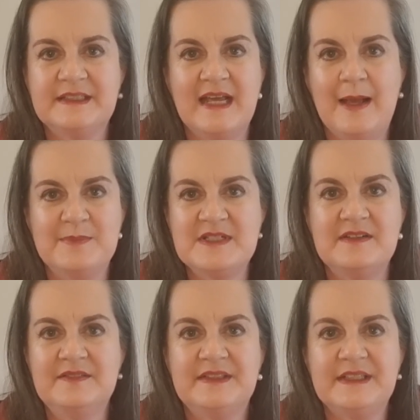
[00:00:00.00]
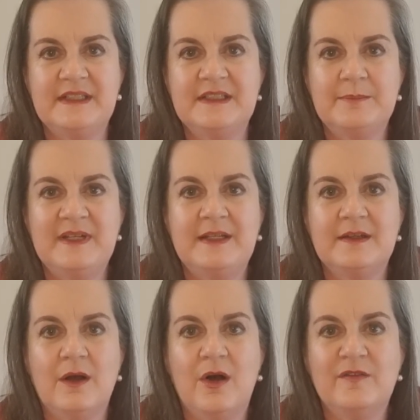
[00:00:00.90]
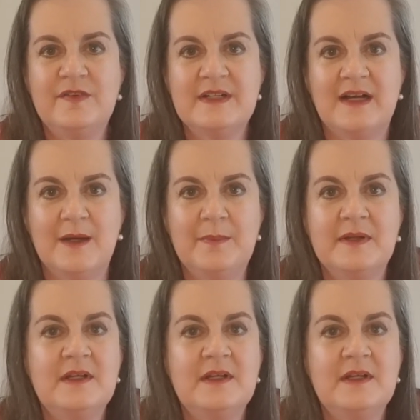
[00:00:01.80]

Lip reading: captives is being offered up